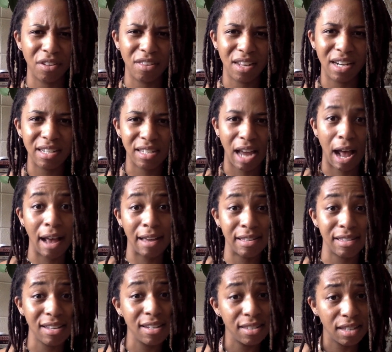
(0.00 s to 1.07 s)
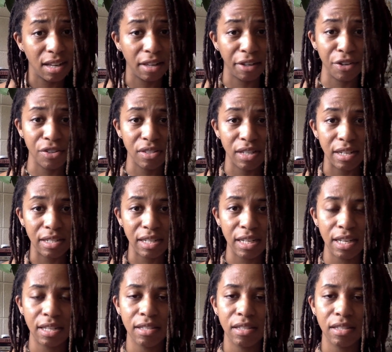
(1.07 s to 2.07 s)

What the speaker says: that it ties into clairsentience.